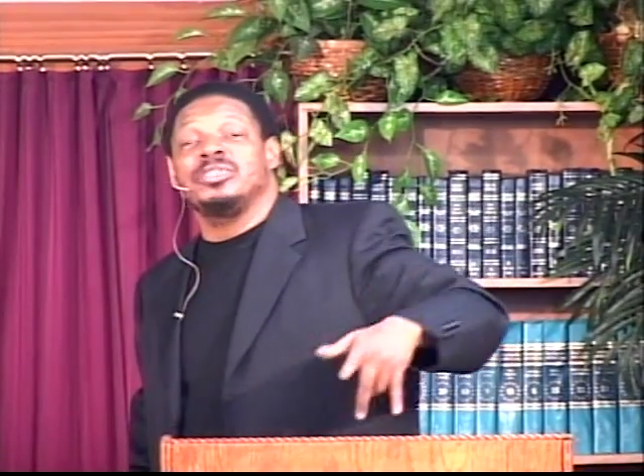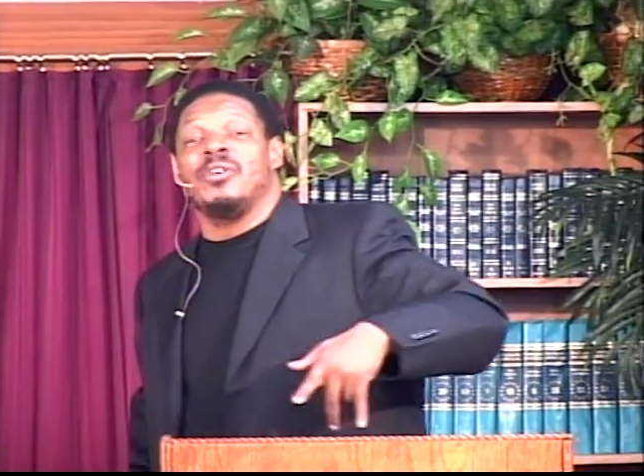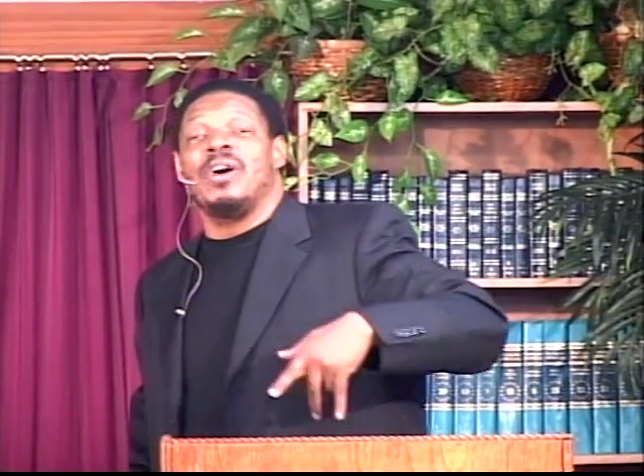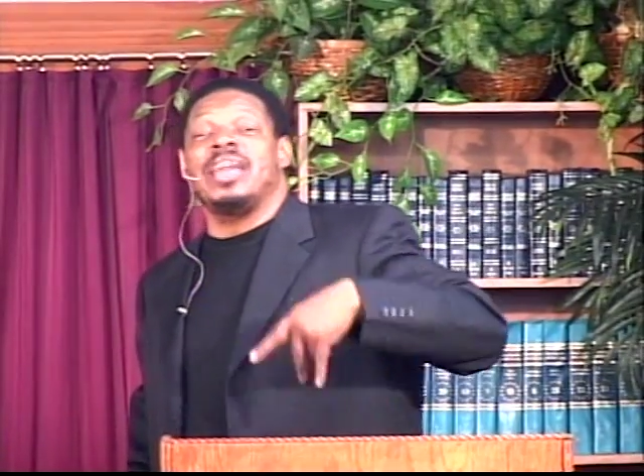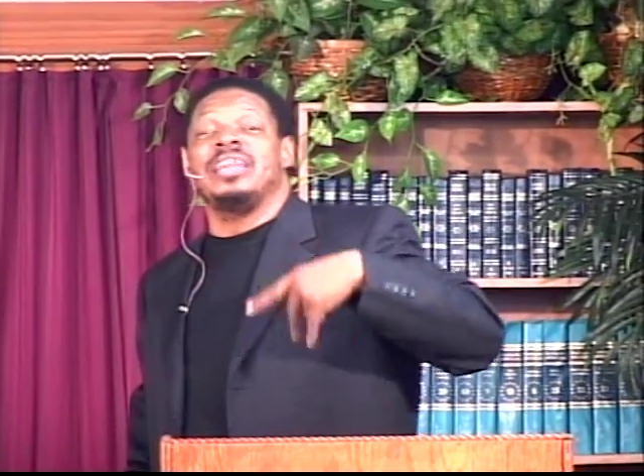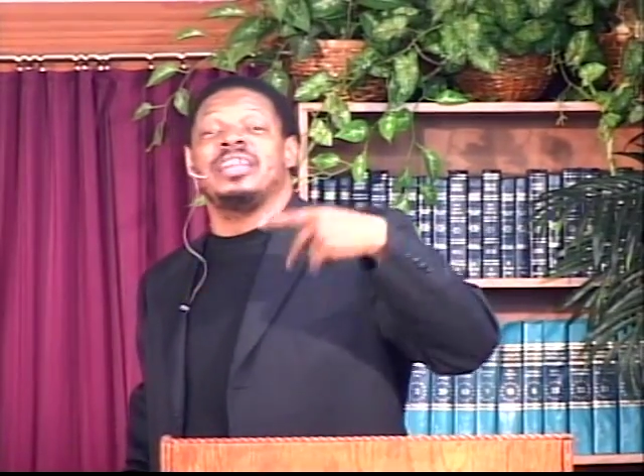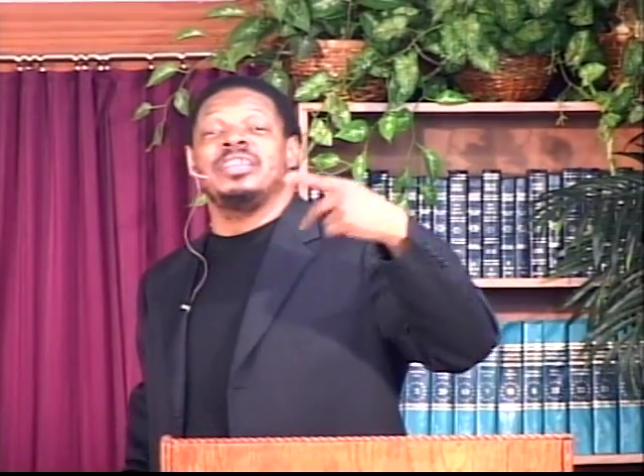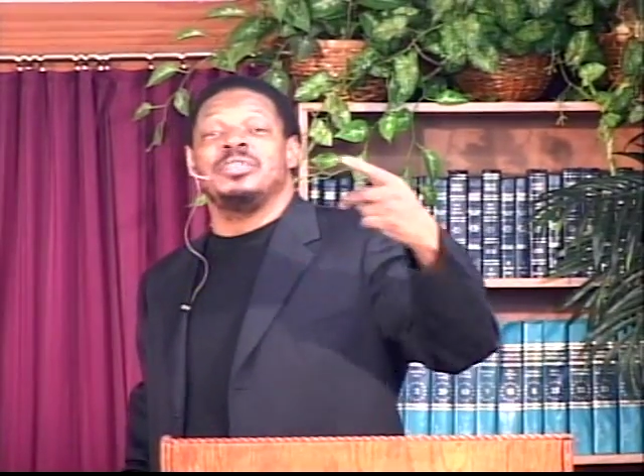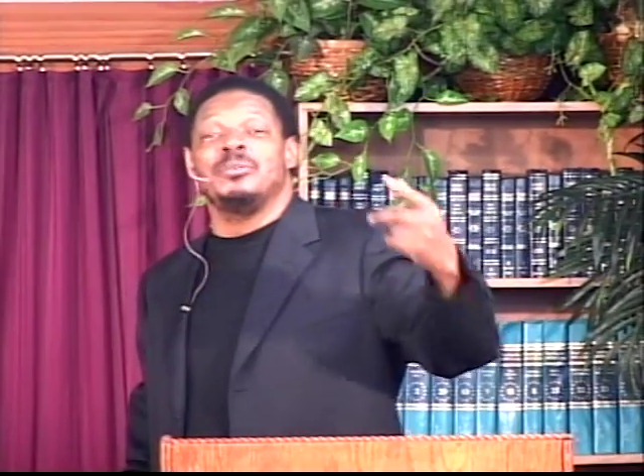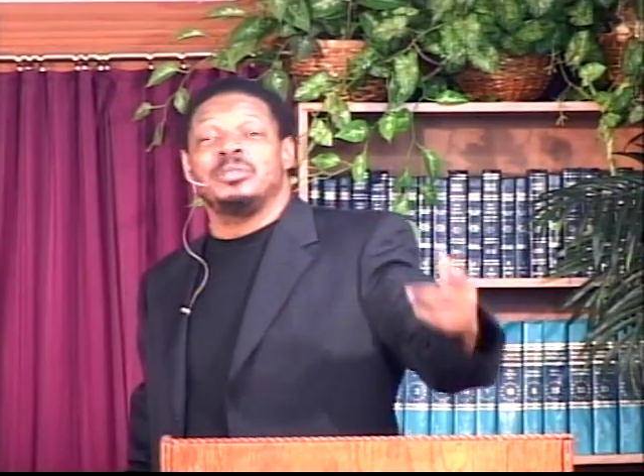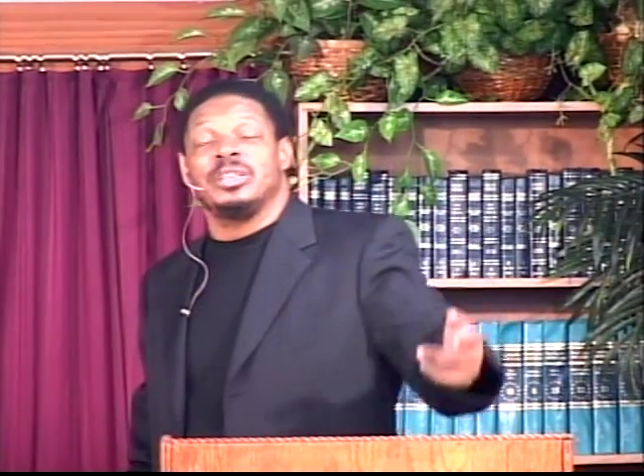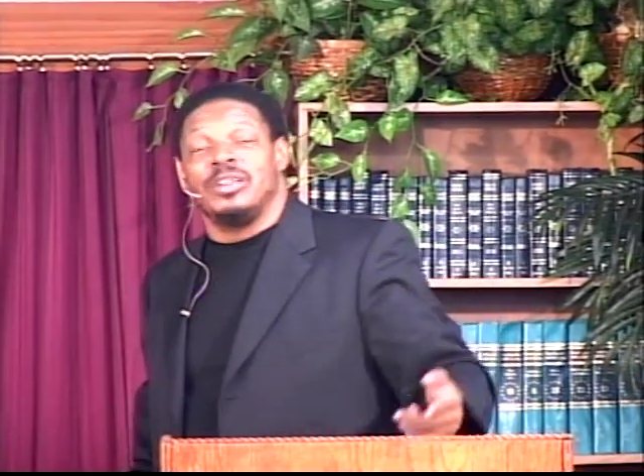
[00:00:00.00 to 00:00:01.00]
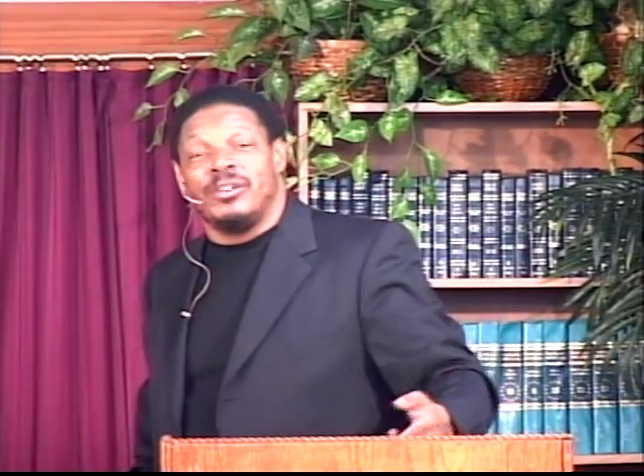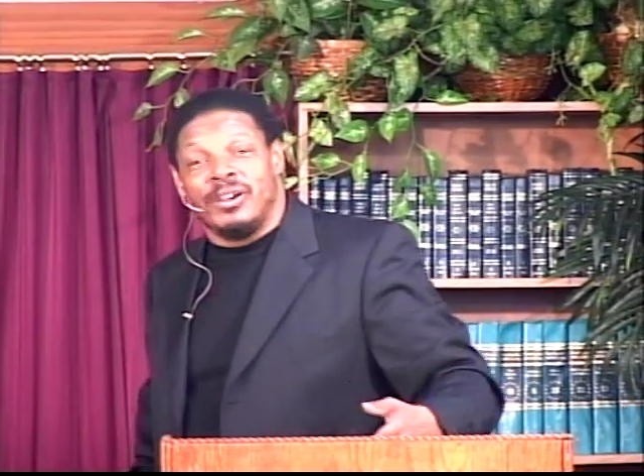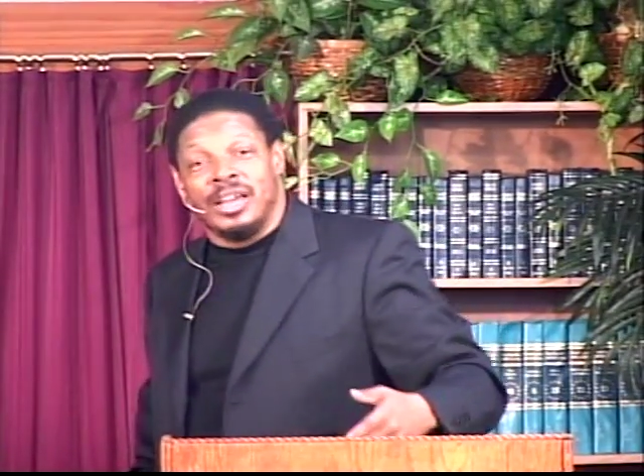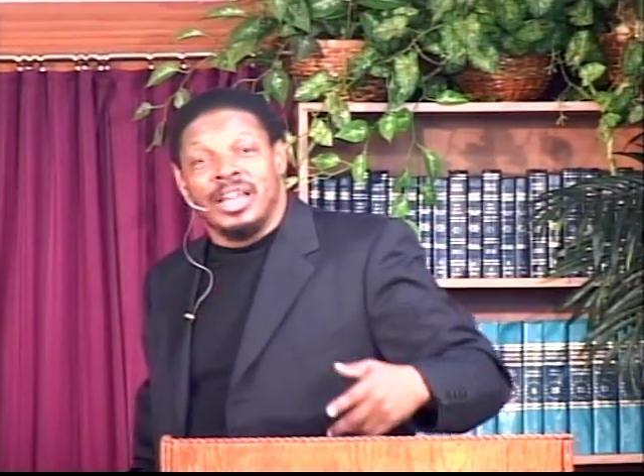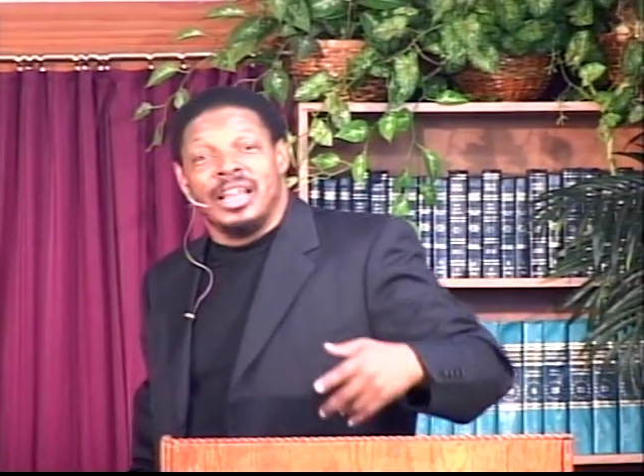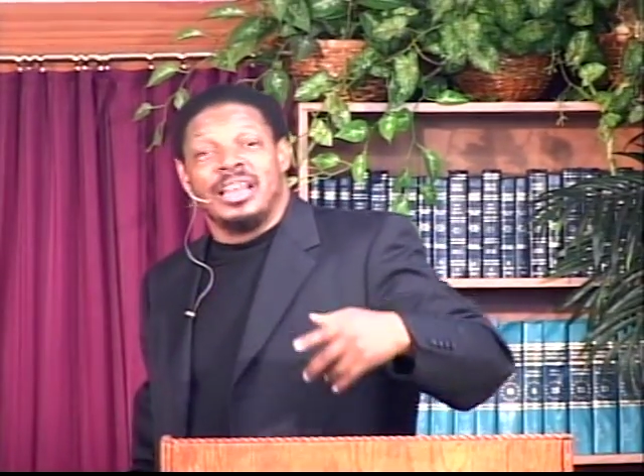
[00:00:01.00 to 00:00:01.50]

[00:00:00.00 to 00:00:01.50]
don't have nothing to do with the Lord.